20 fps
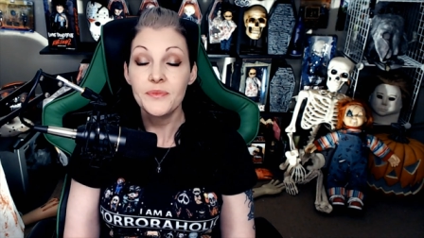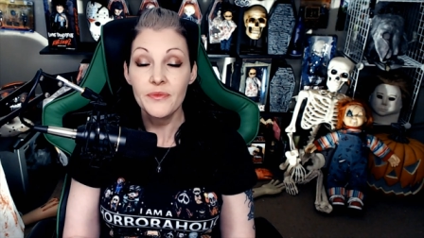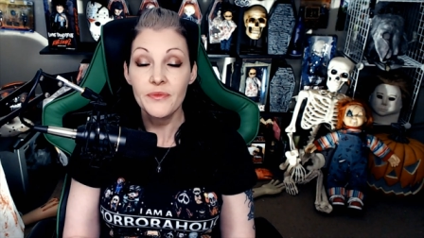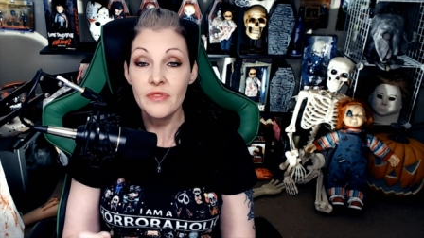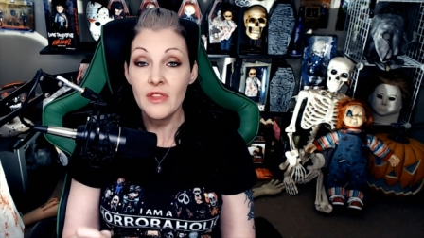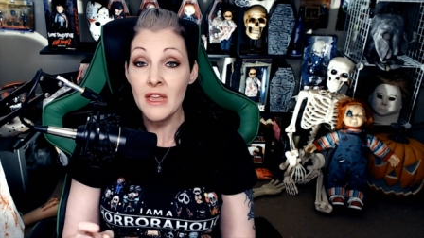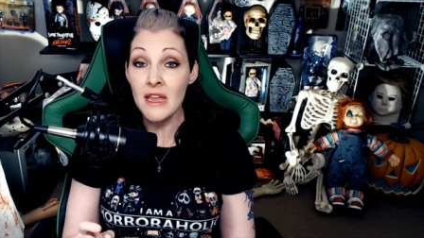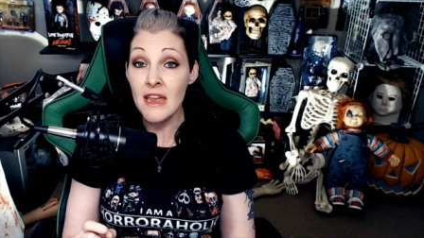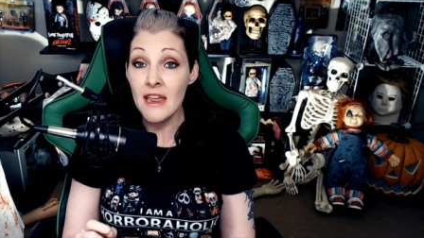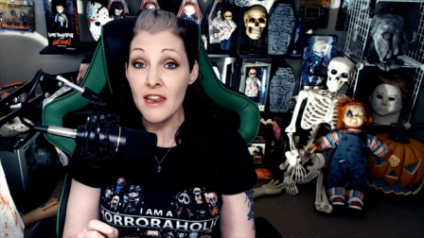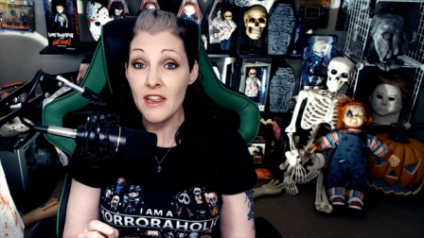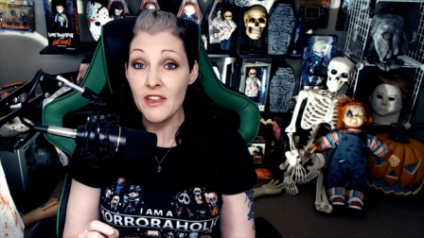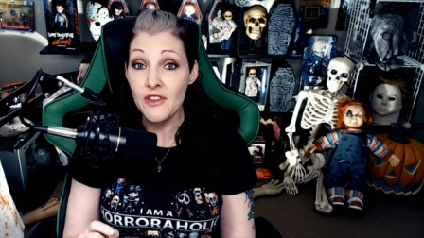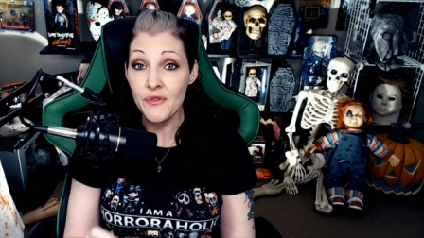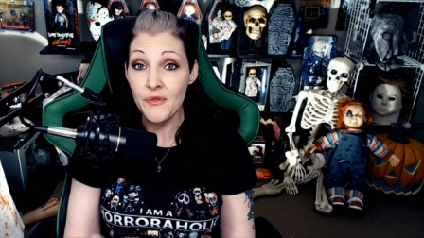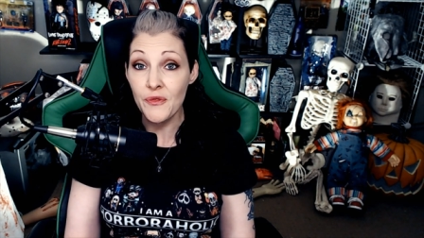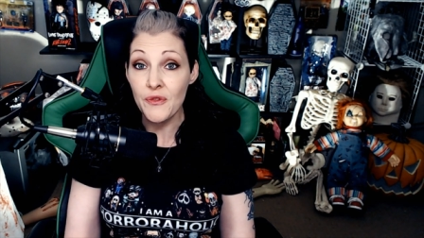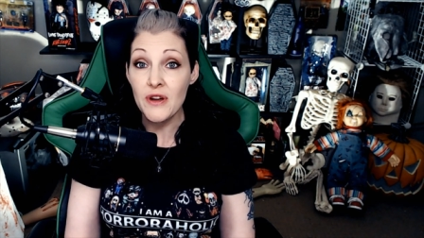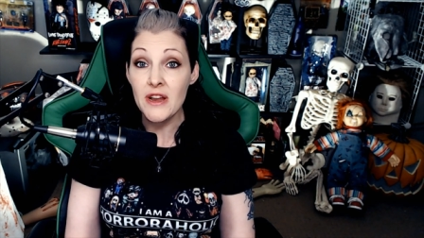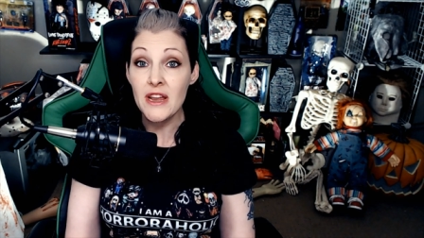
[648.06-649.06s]
It is
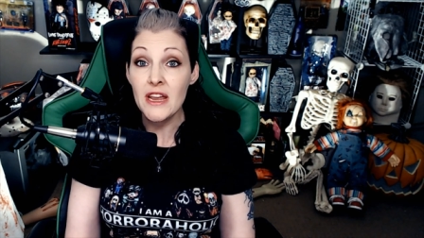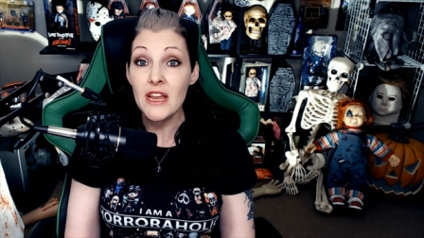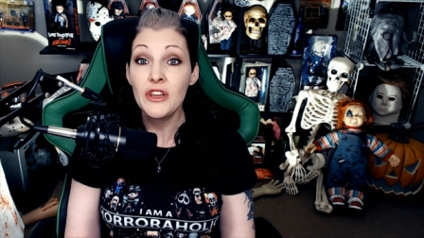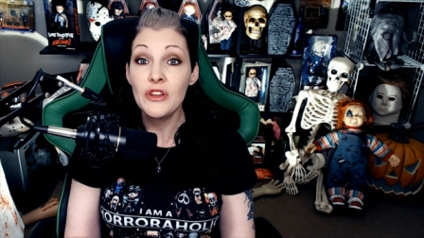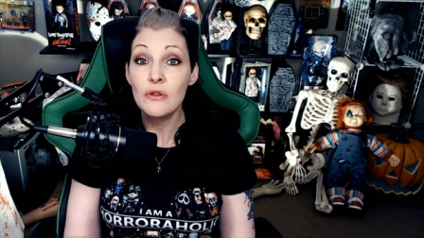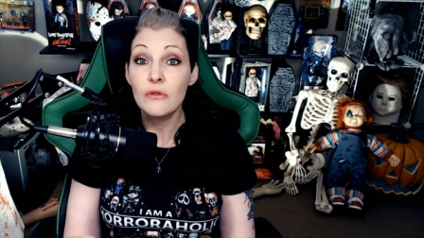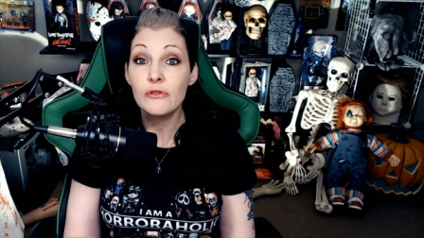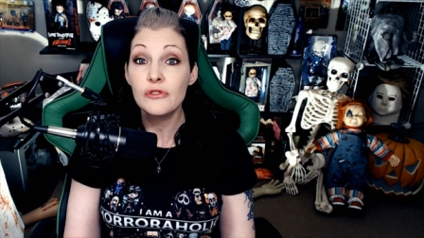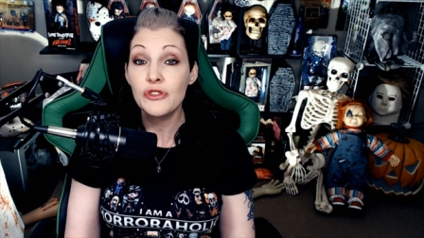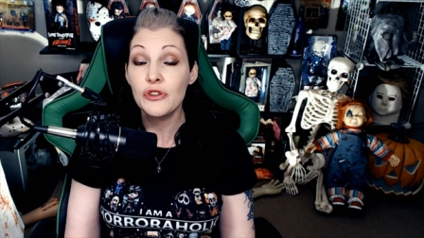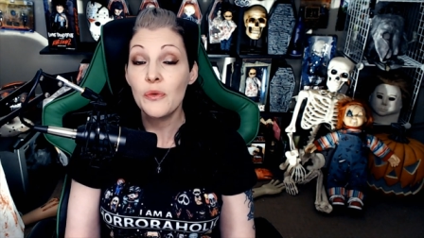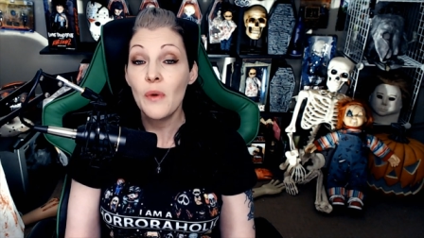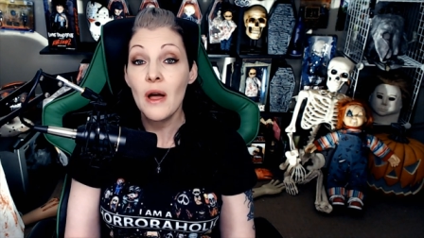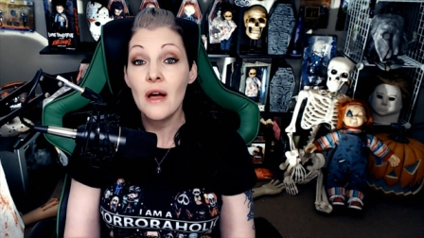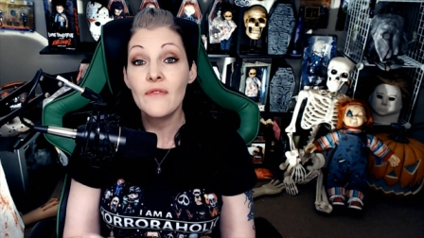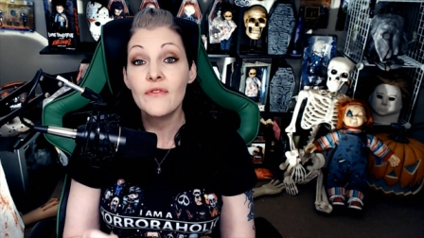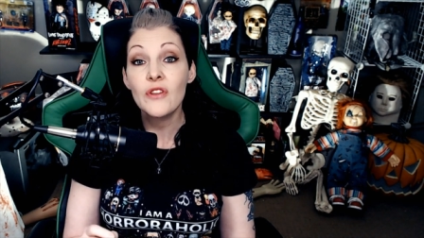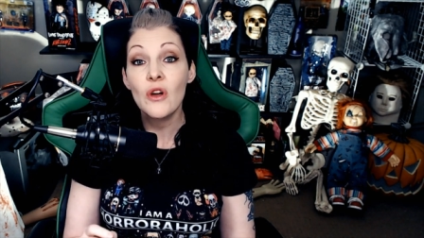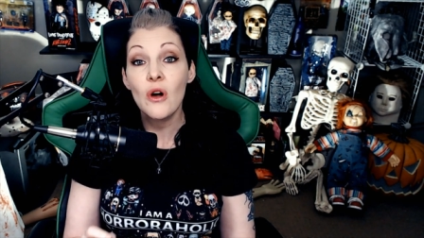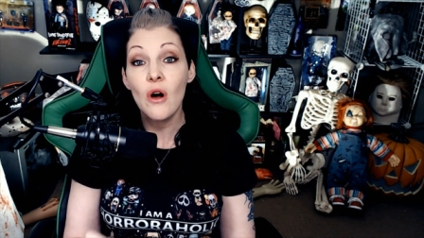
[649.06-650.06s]
free. You do
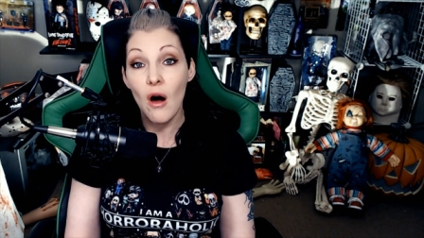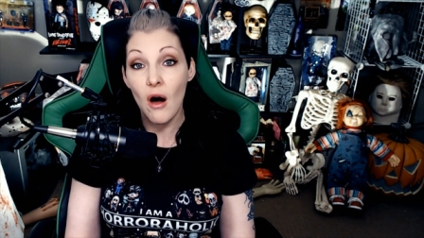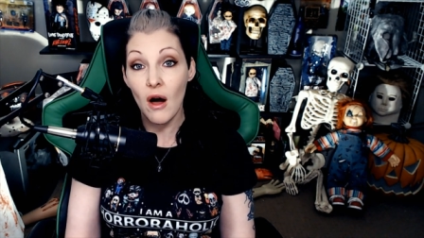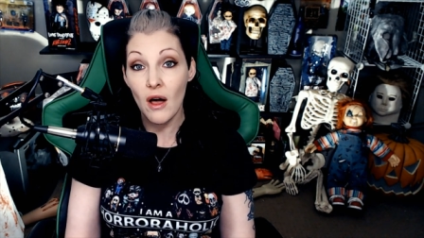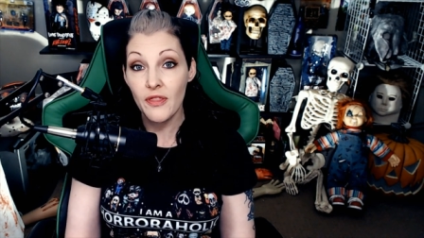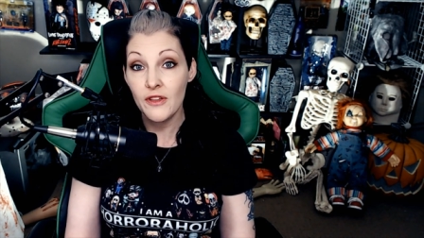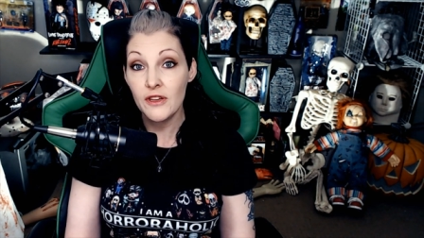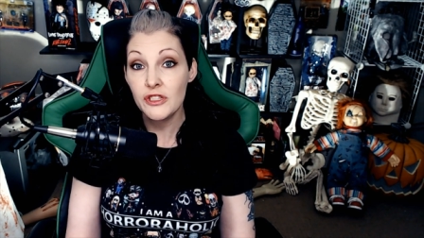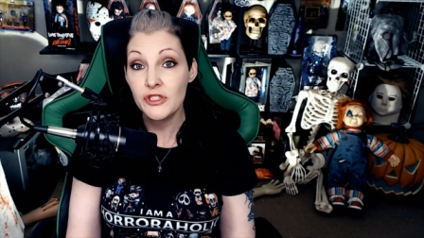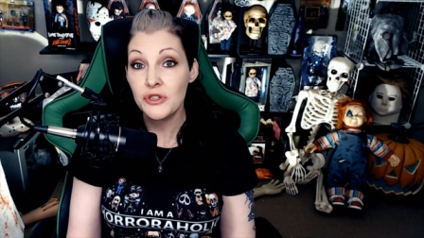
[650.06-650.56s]
have to auth it